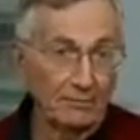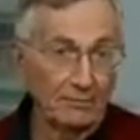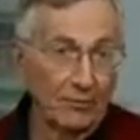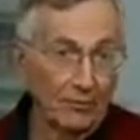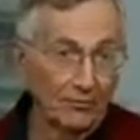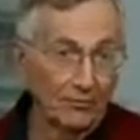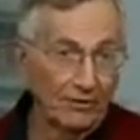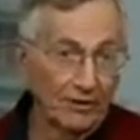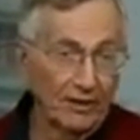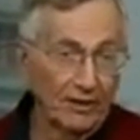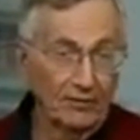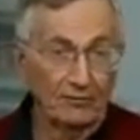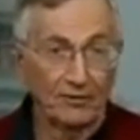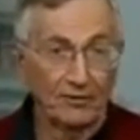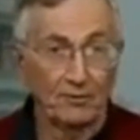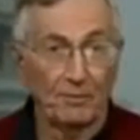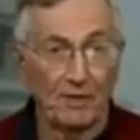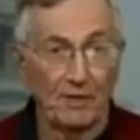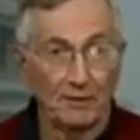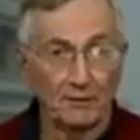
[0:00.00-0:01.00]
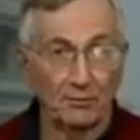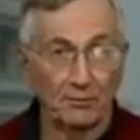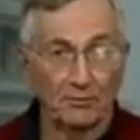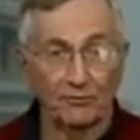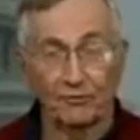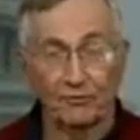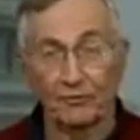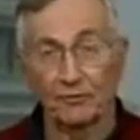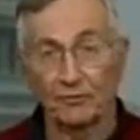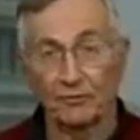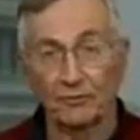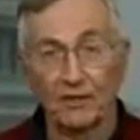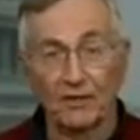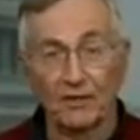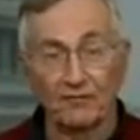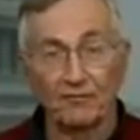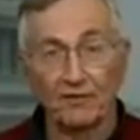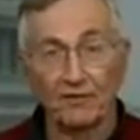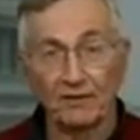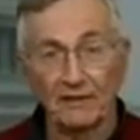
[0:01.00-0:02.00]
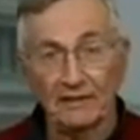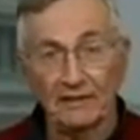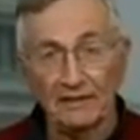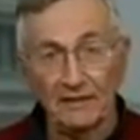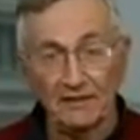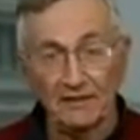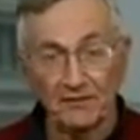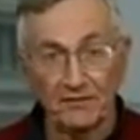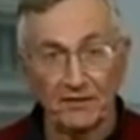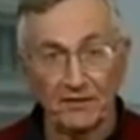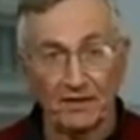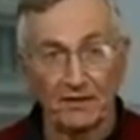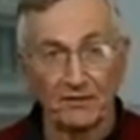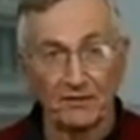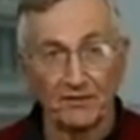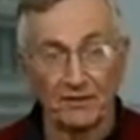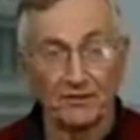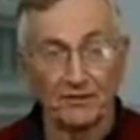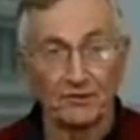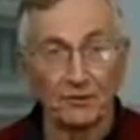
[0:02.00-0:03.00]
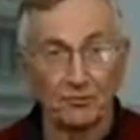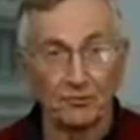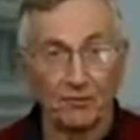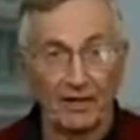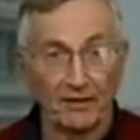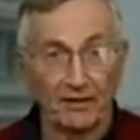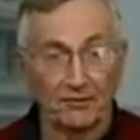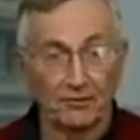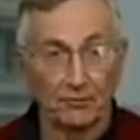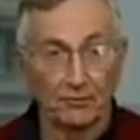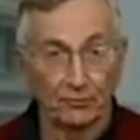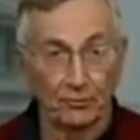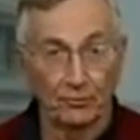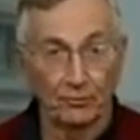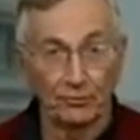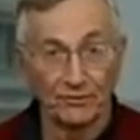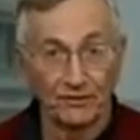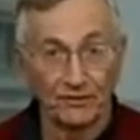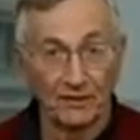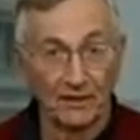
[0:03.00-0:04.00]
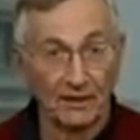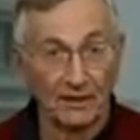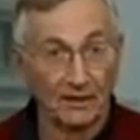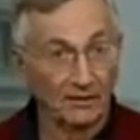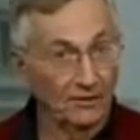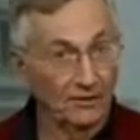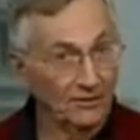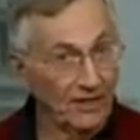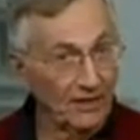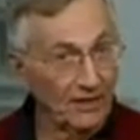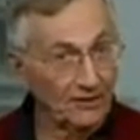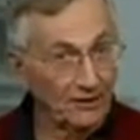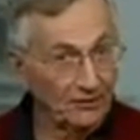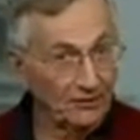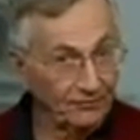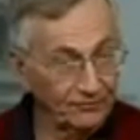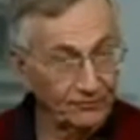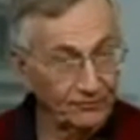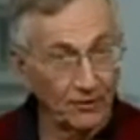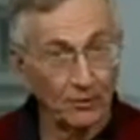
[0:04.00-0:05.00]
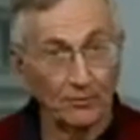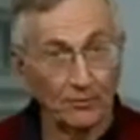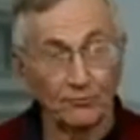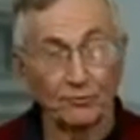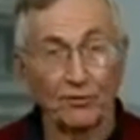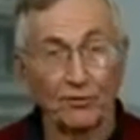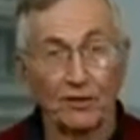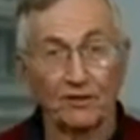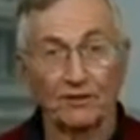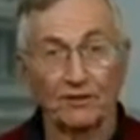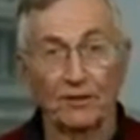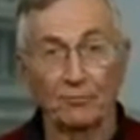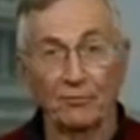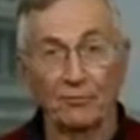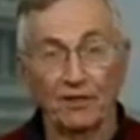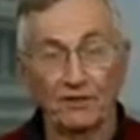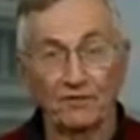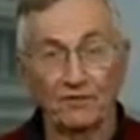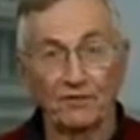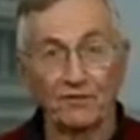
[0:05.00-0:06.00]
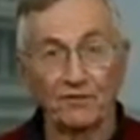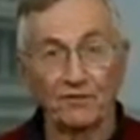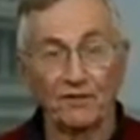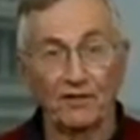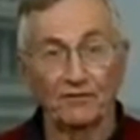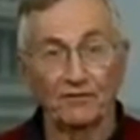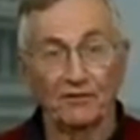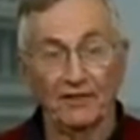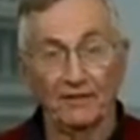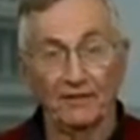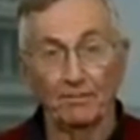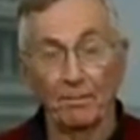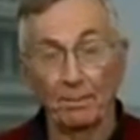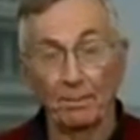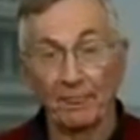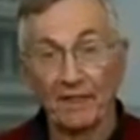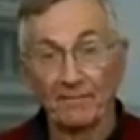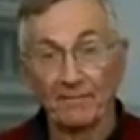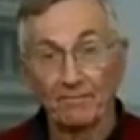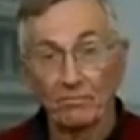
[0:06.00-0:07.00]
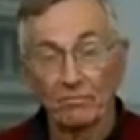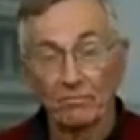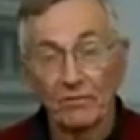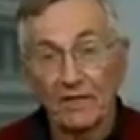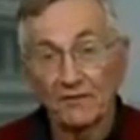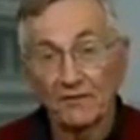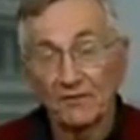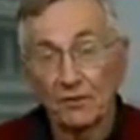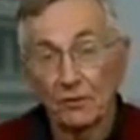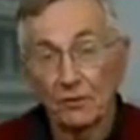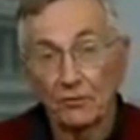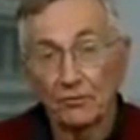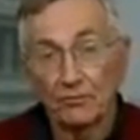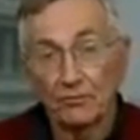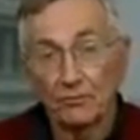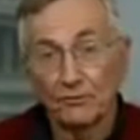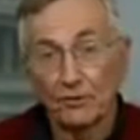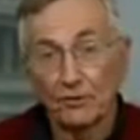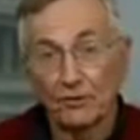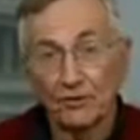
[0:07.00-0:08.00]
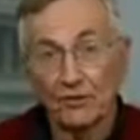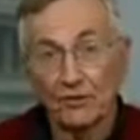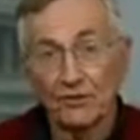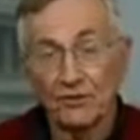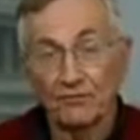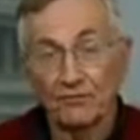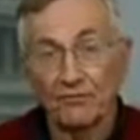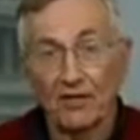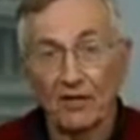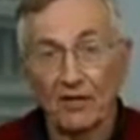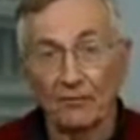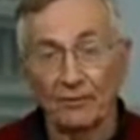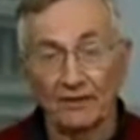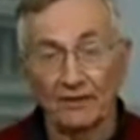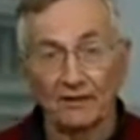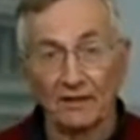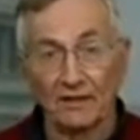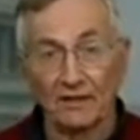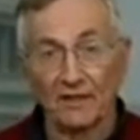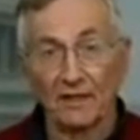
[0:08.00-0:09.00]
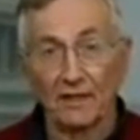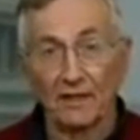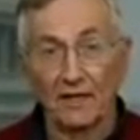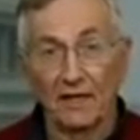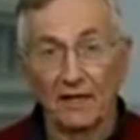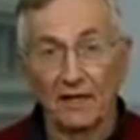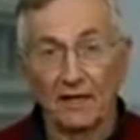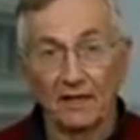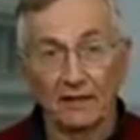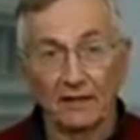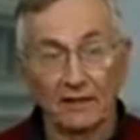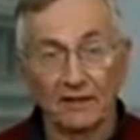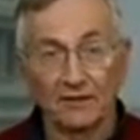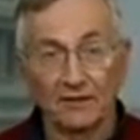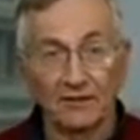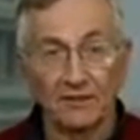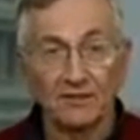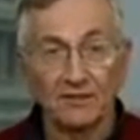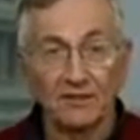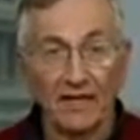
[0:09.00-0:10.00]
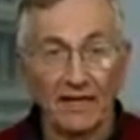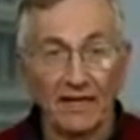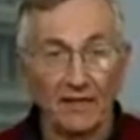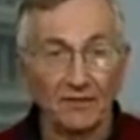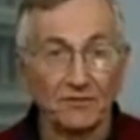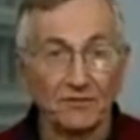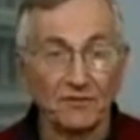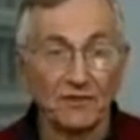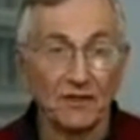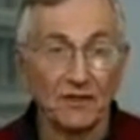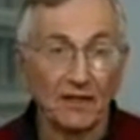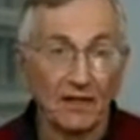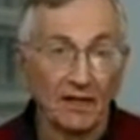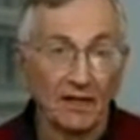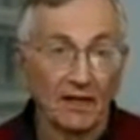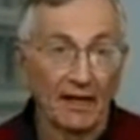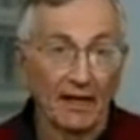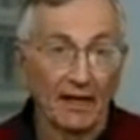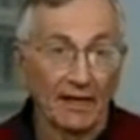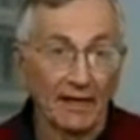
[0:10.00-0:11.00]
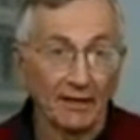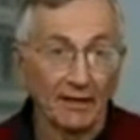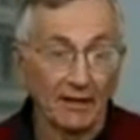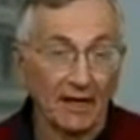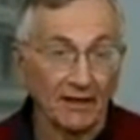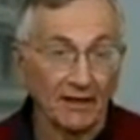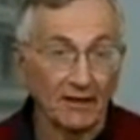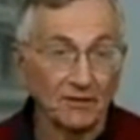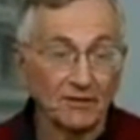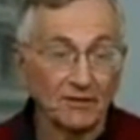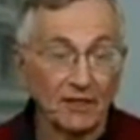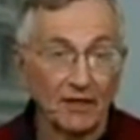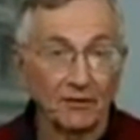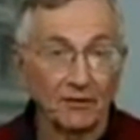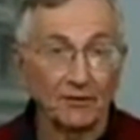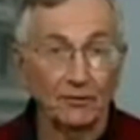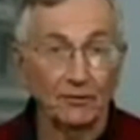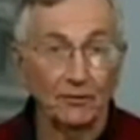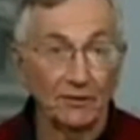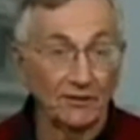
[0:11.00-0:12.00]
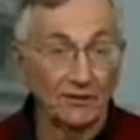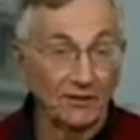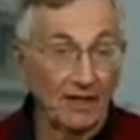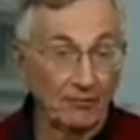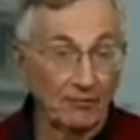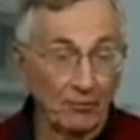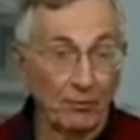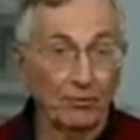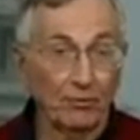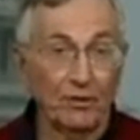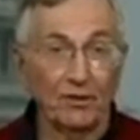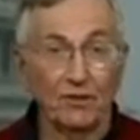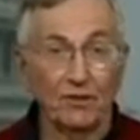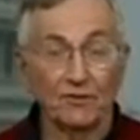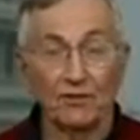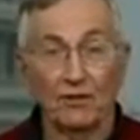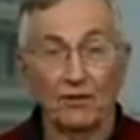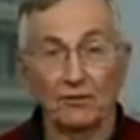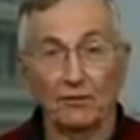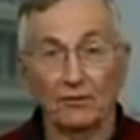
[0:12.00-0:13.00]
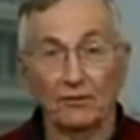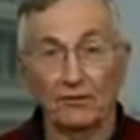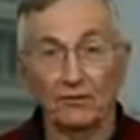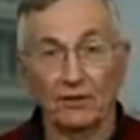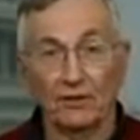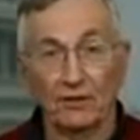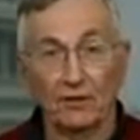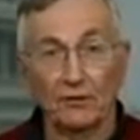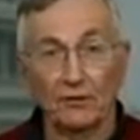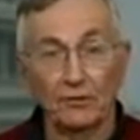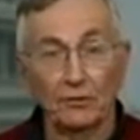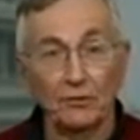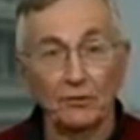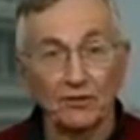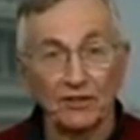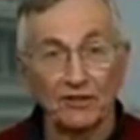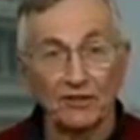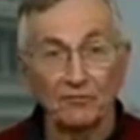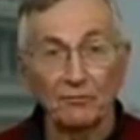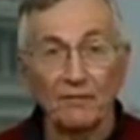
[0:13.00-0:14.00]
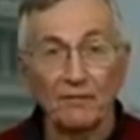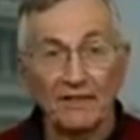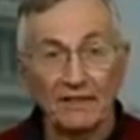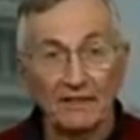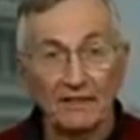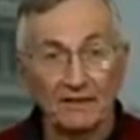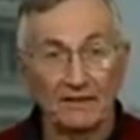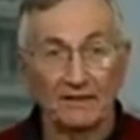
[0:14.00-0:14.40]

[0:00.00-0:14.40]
both are responsible for funneling these things into radical groups. There's actually a flow of trucks that brings the stuff in. And so Turkish involvement is intense. And I can tell you, and as I wrote in this article, the conclusion of many in